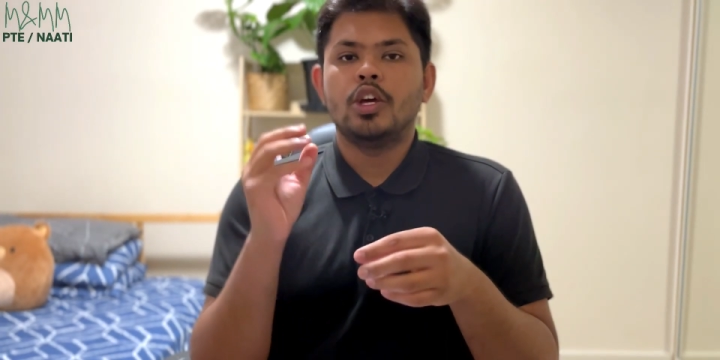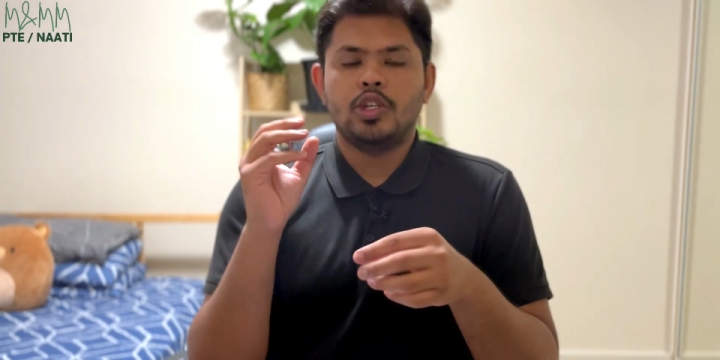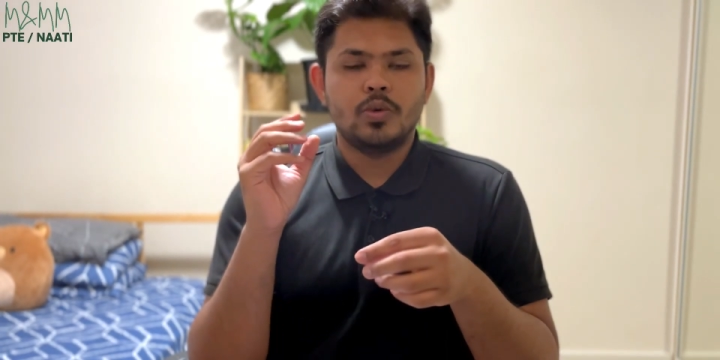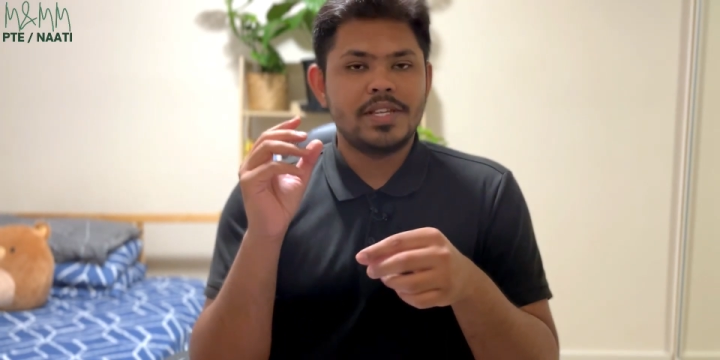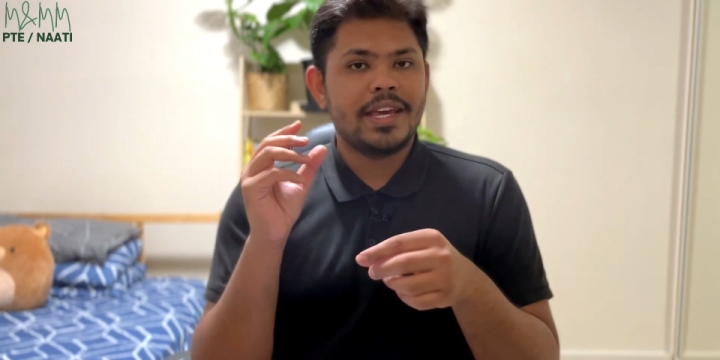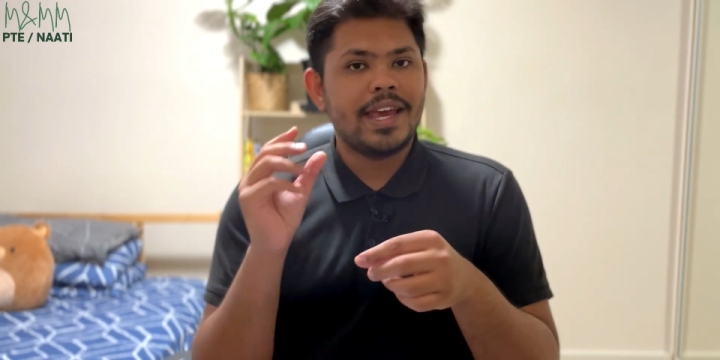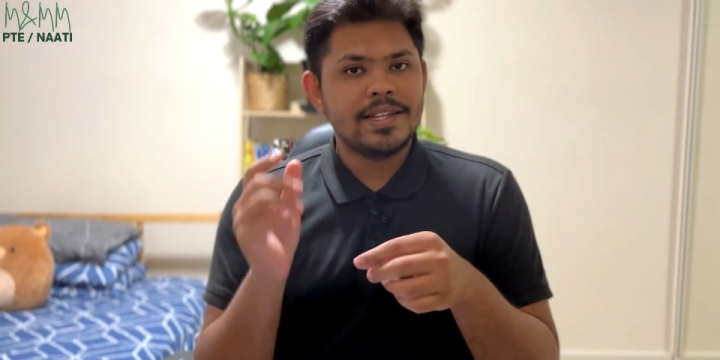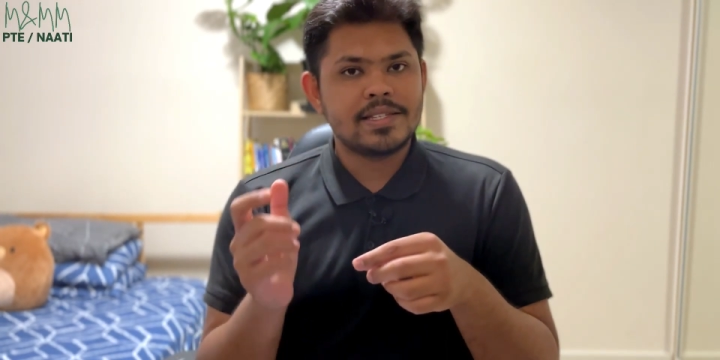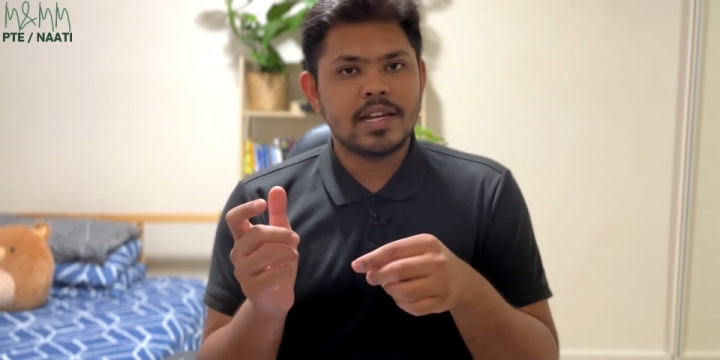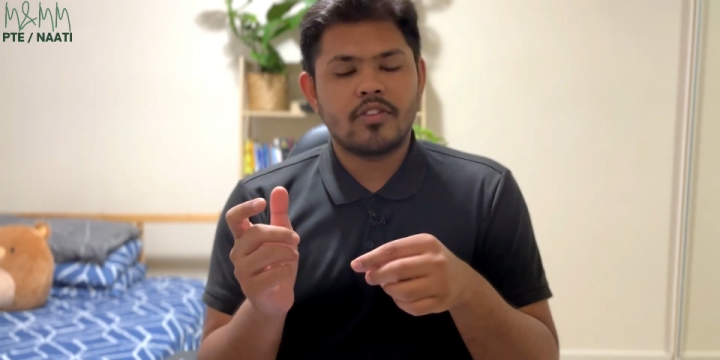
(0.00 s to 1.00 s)
using
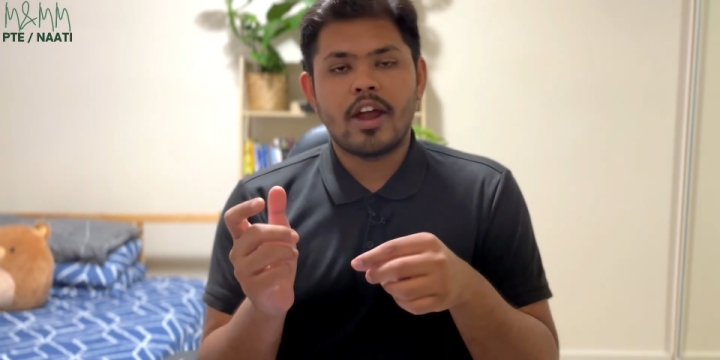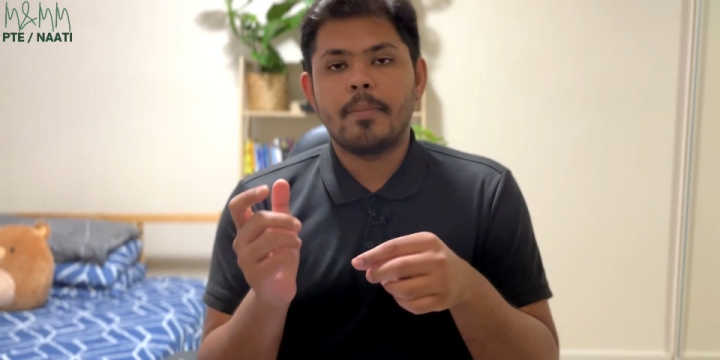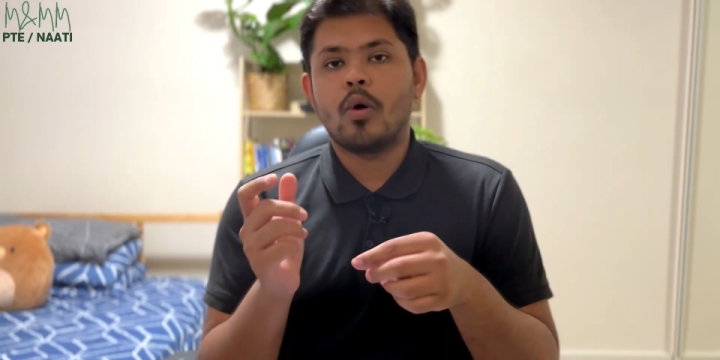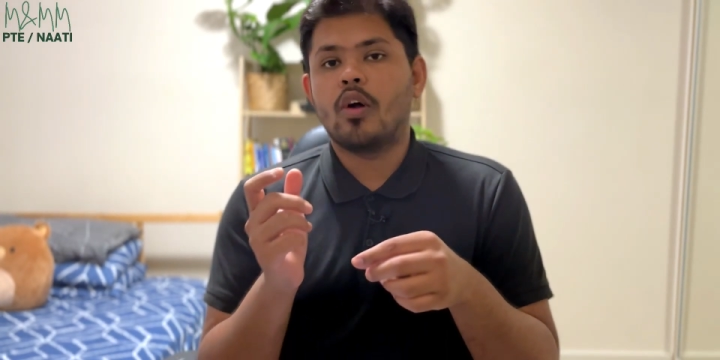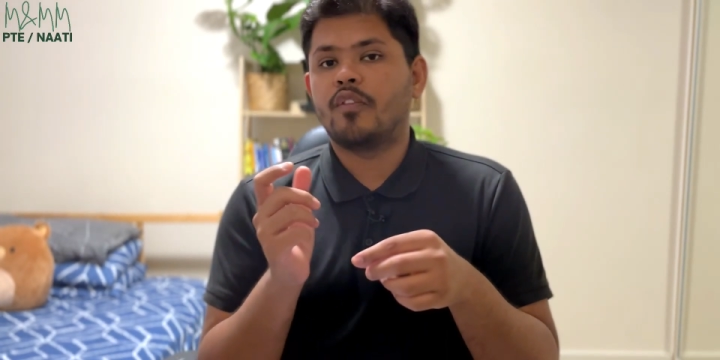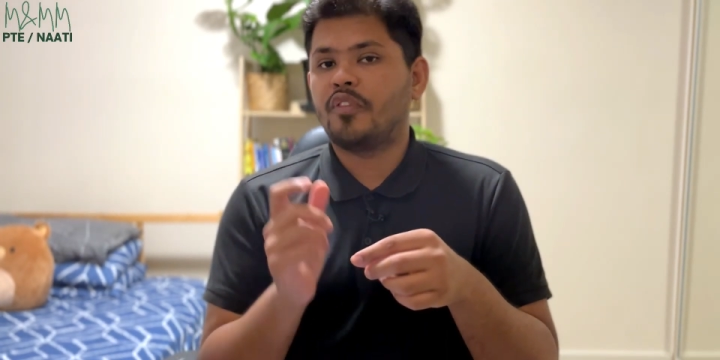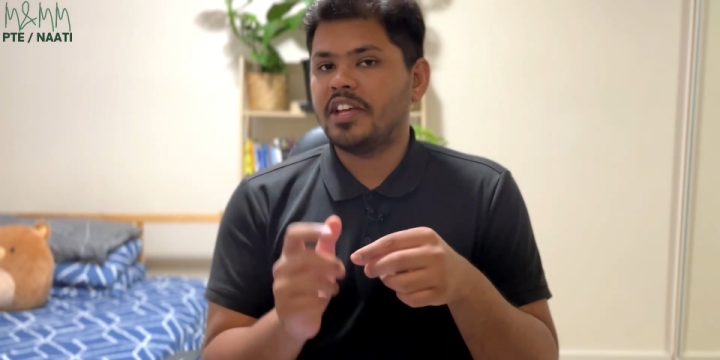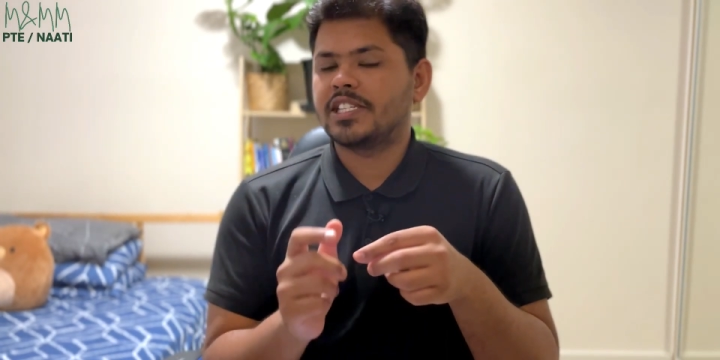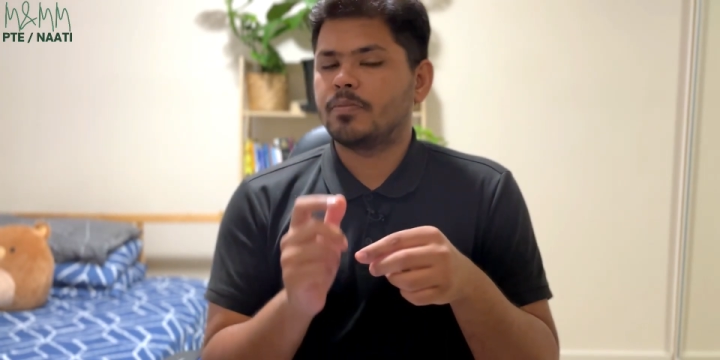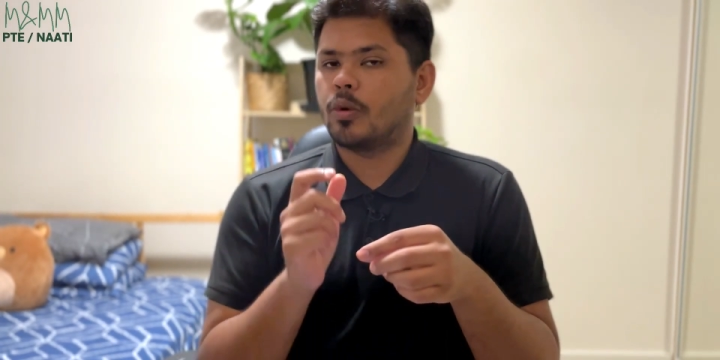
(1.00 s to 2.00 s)
Instagram or
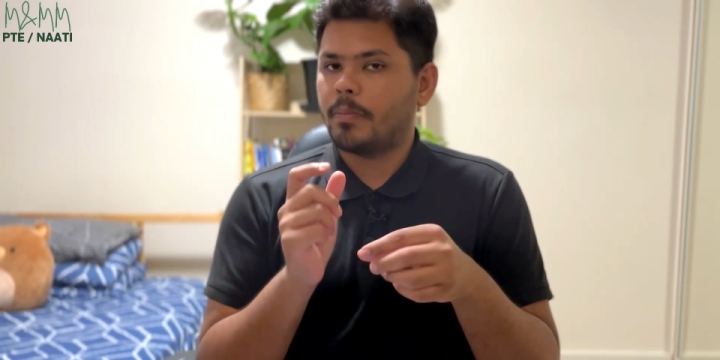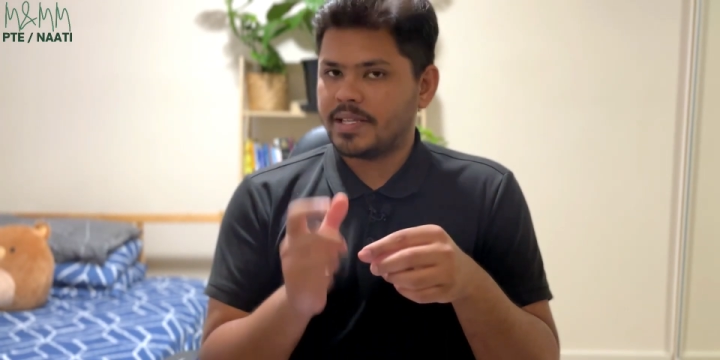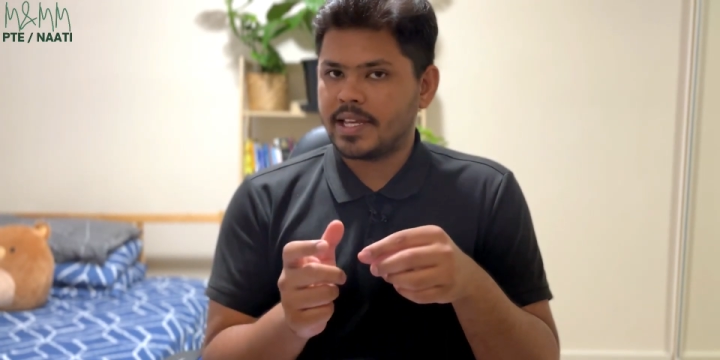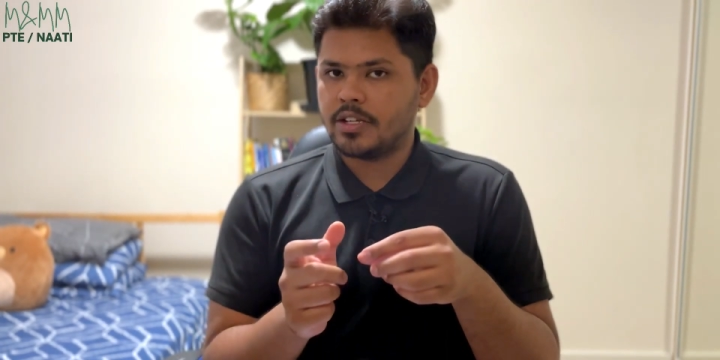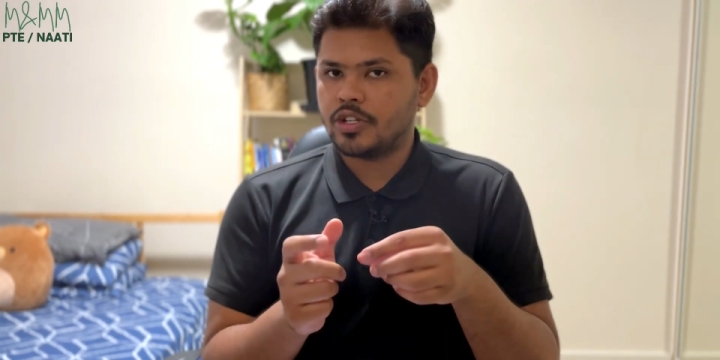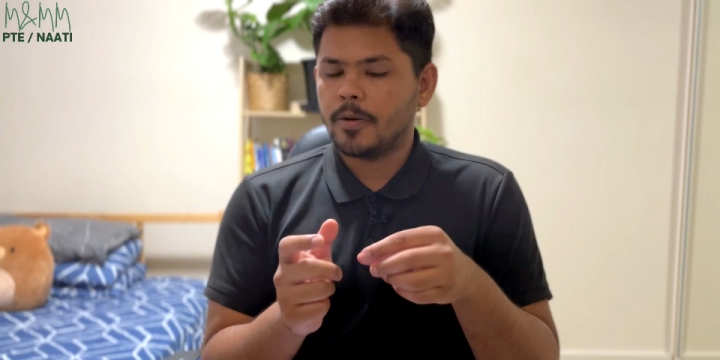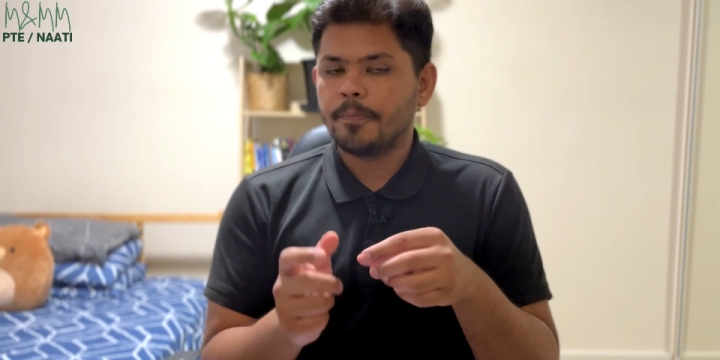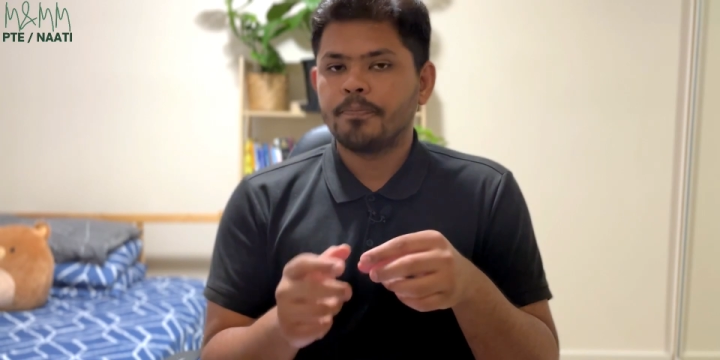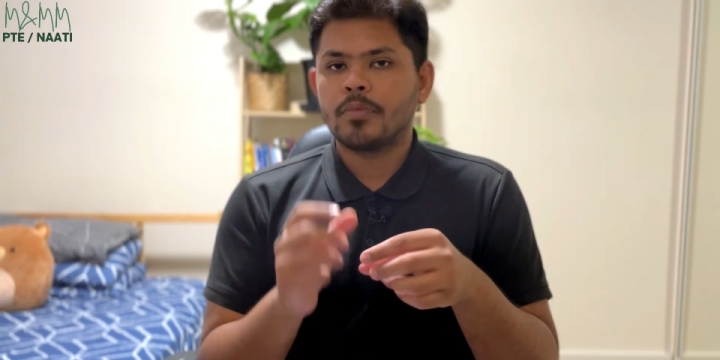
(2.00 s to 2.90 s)
Facebook Messenger.